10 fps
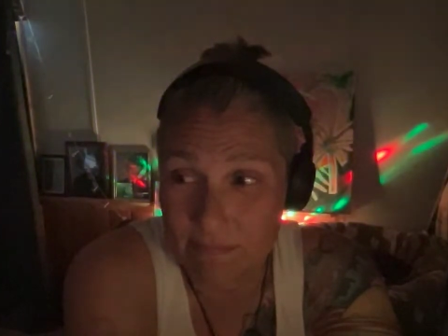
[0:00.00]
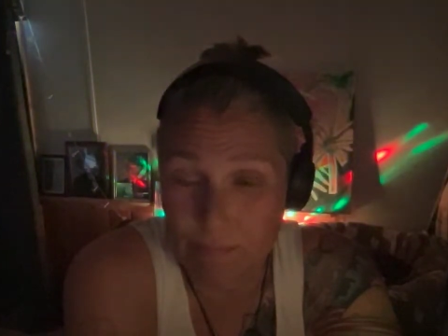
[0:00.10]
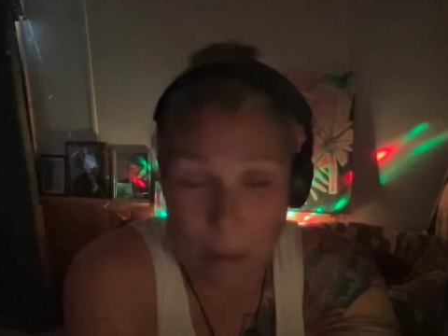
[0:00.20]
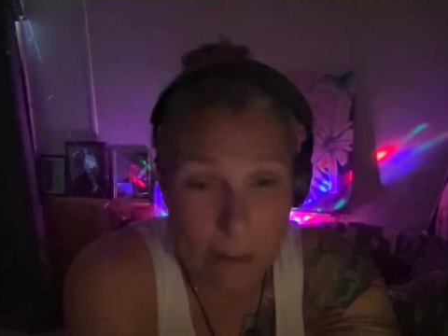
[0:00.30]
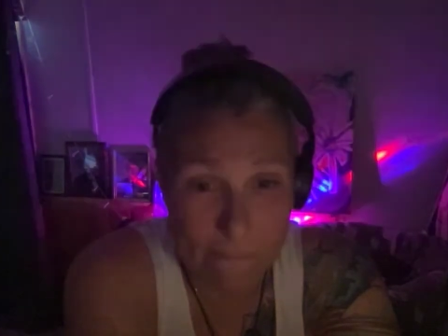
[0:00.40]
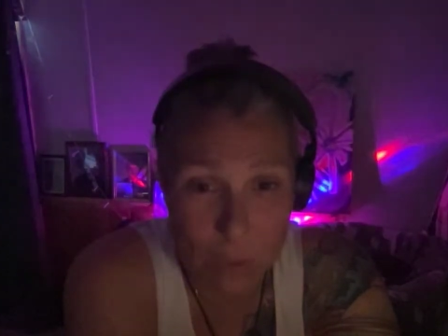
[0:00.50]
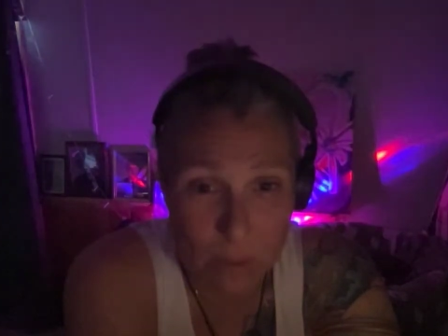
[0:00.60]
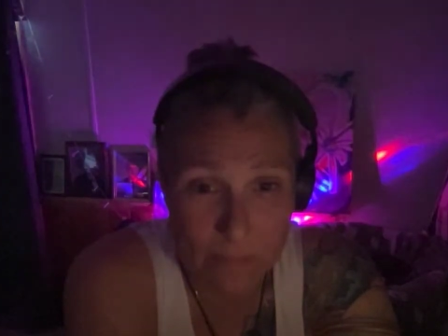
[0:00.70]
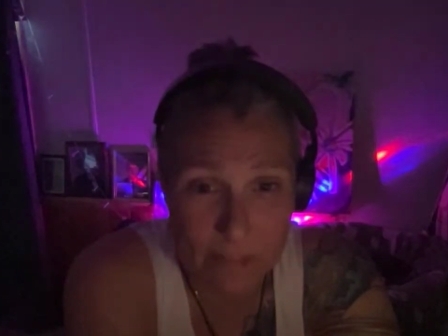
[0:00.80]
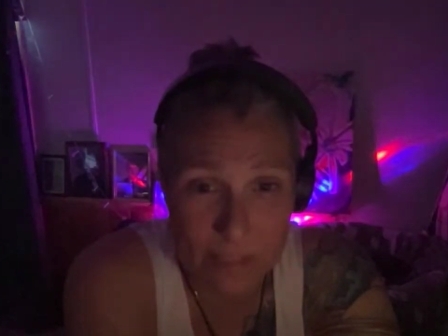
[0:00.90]
painful
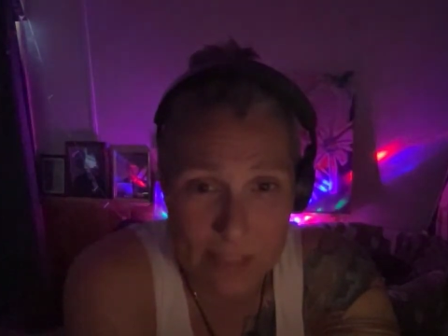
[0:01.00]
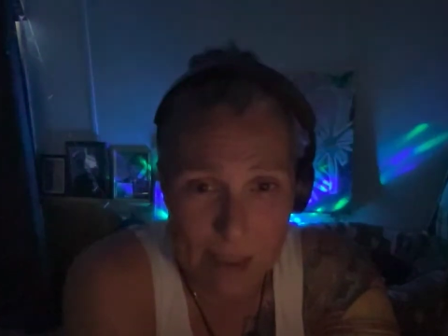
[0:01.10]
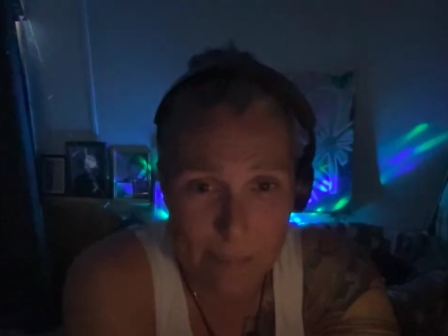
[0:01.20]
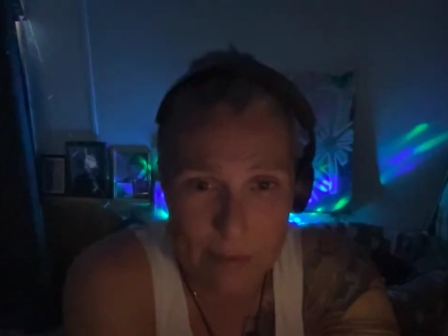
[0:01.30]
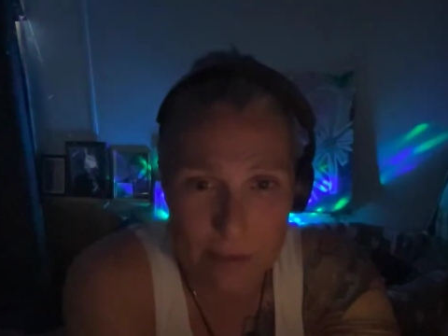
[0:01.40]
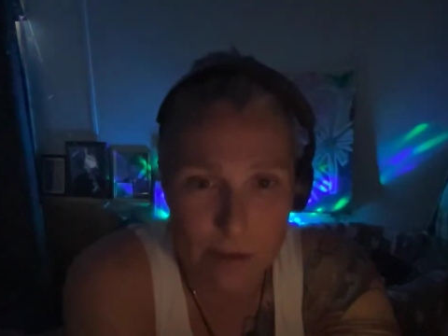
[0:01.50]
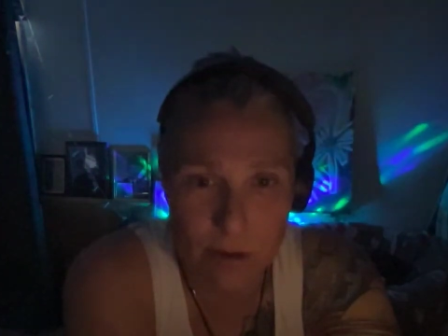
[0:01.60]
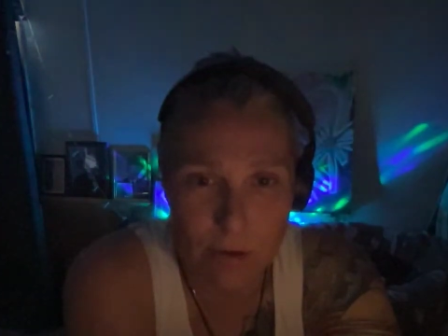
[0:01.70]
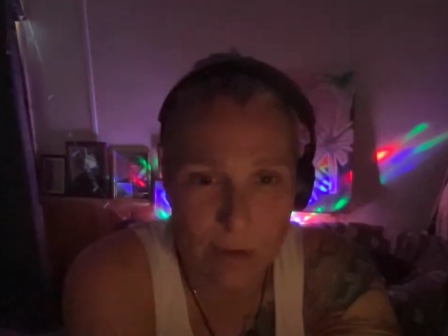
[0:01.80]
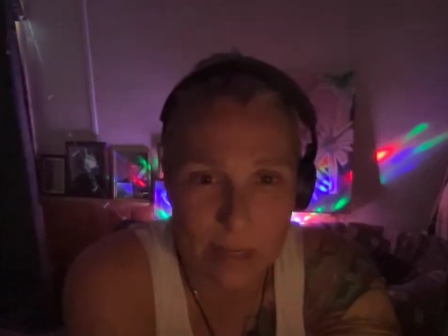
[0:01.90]
events happen. You
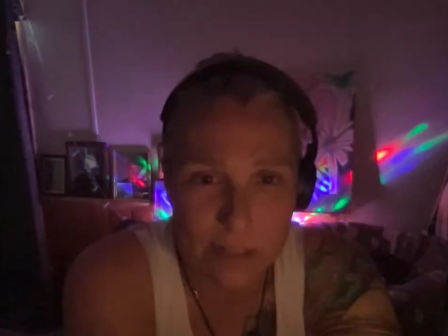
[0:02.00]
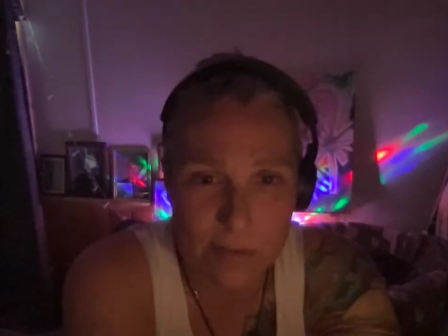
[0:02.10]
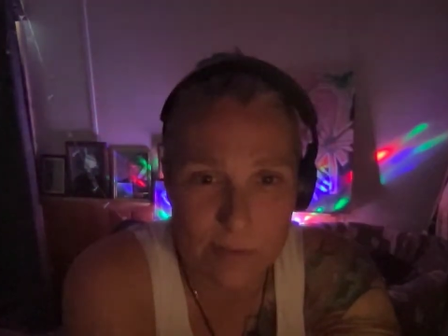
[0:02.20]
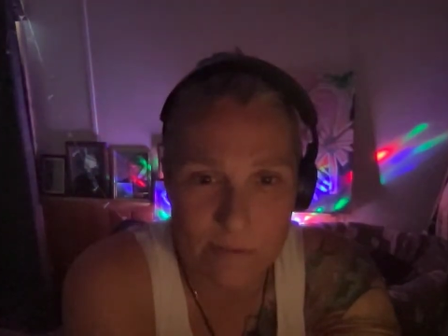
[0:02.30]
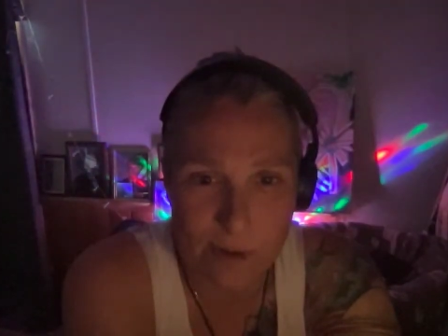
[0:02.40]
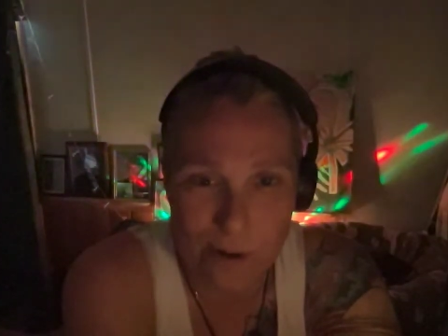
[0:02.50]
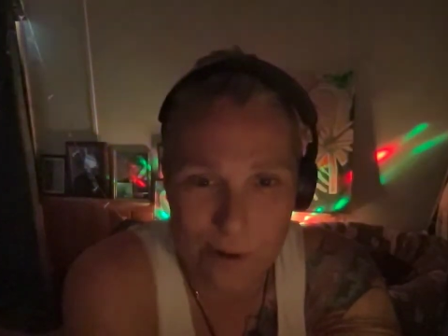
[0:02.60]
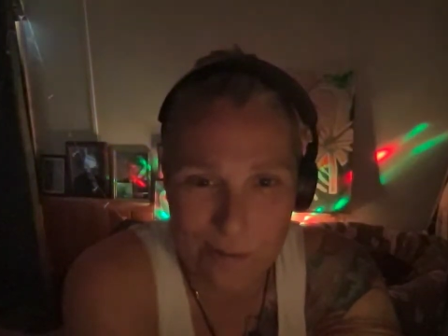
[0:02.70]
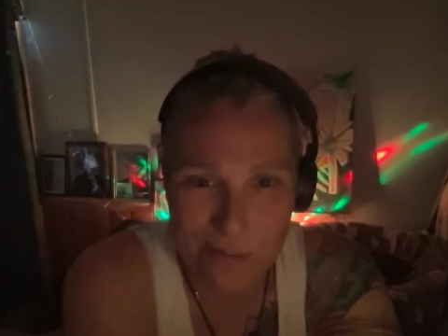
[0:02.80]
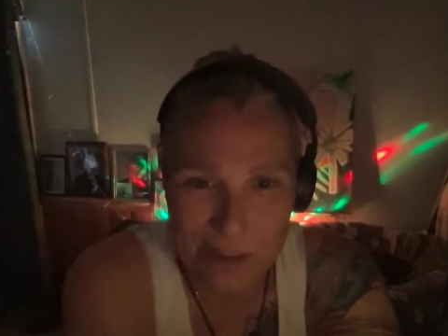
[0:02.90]
don't get to
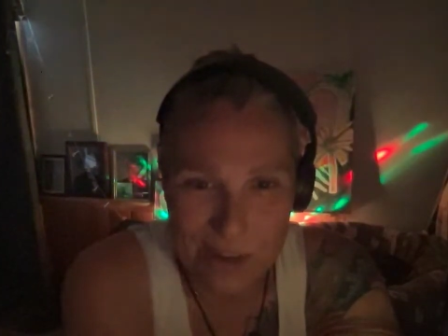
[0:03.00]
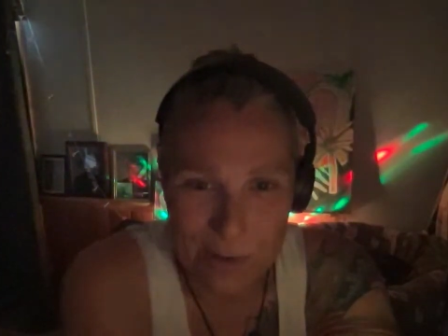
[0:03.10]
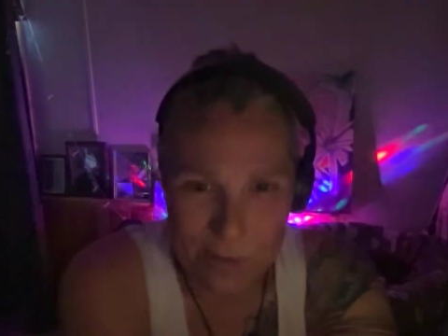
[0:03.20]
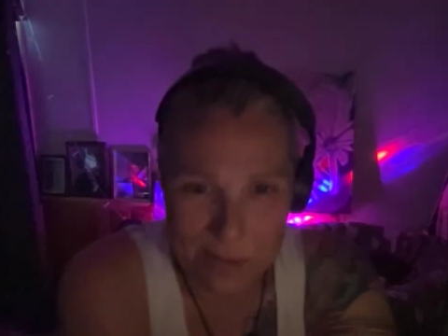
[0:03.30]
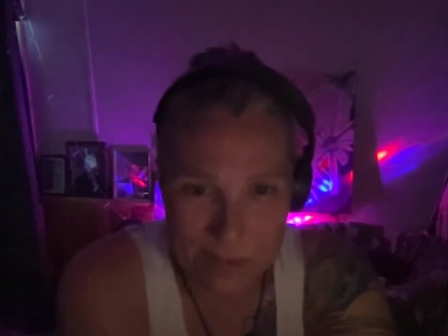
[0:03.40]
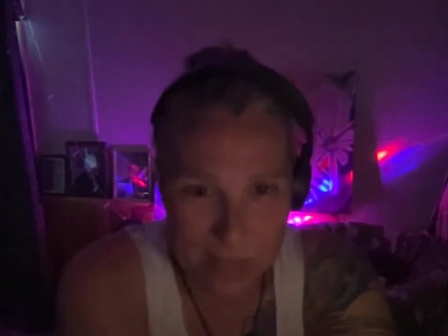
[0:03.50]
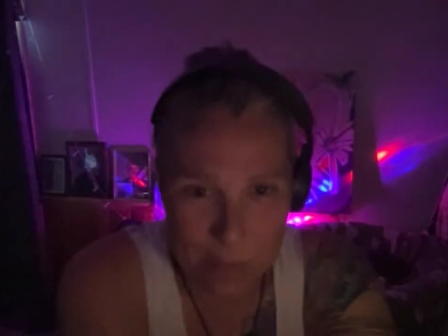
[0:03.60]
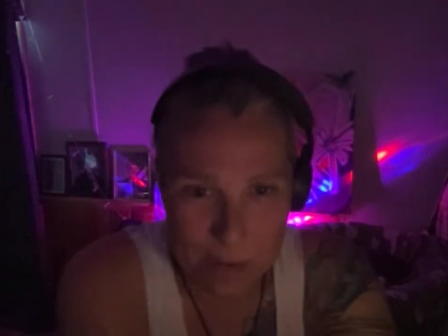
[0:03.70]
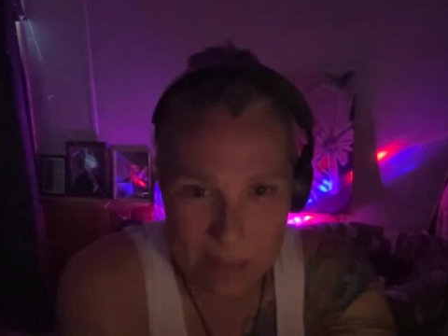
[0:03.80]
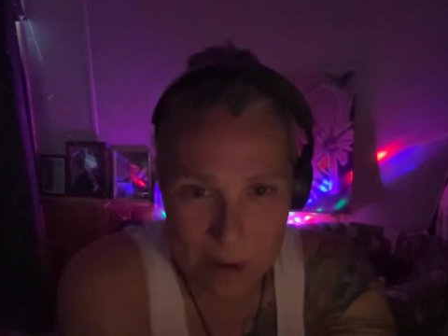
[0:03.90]
evolve
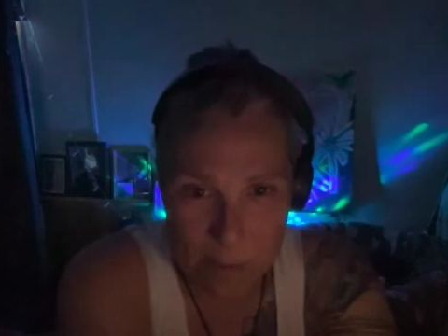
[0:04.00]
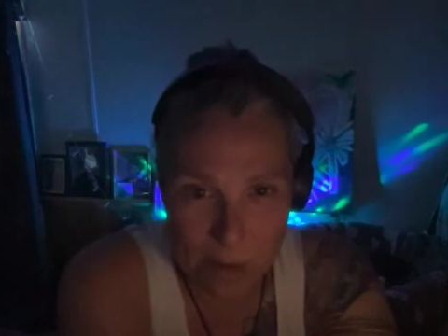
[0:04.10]
without